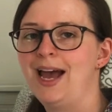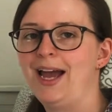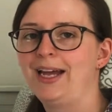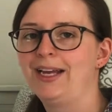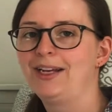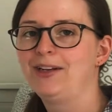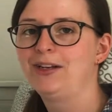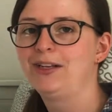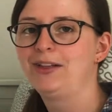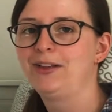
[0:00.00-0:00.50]
Hi
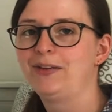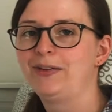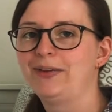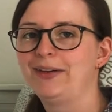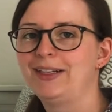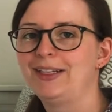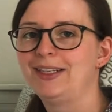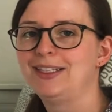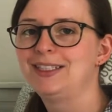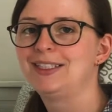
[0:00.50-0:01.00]
grade
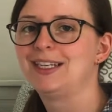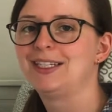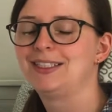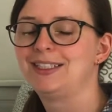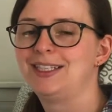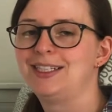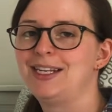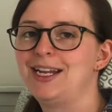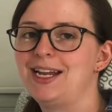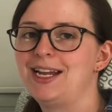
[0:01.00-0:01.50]
3s!
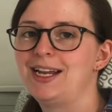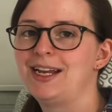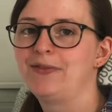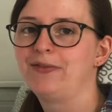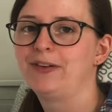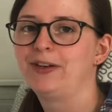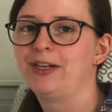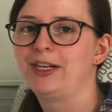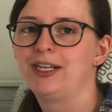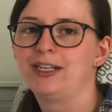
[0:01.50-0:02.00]
Today for
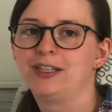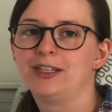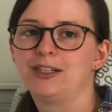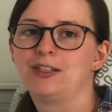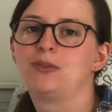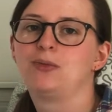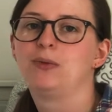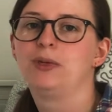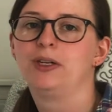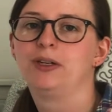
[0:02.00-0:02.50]
English
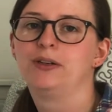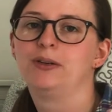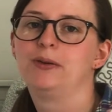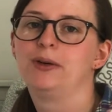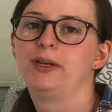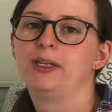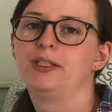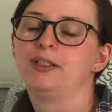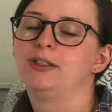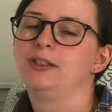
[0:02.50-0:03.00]
we are
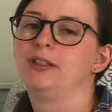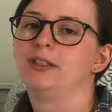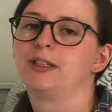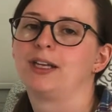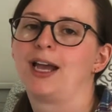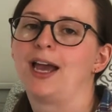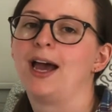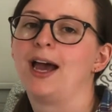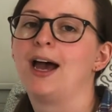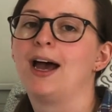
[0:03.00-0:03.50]
going to look
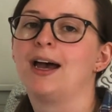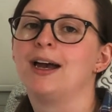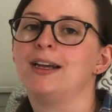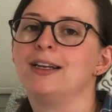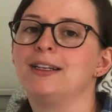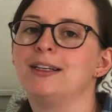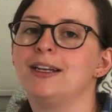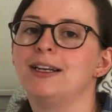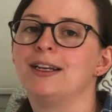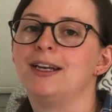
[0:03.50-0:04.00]

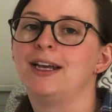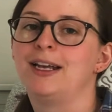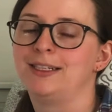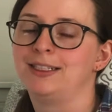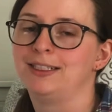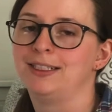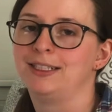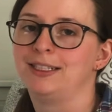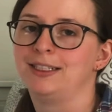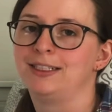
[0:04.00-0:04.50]
at
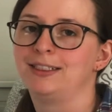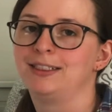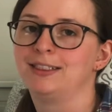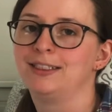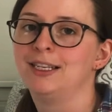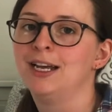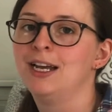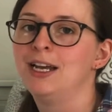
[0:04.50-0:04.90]
endings.